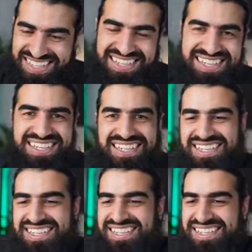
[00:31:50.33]

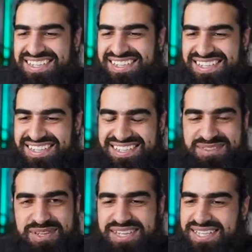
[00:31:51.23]
uh,
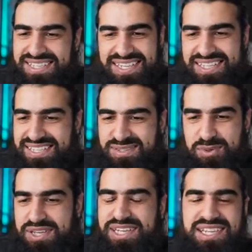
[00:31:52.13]
what can I say?
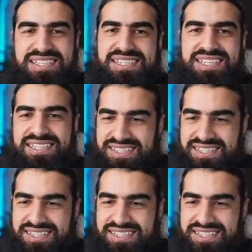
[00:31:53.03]
What can I say?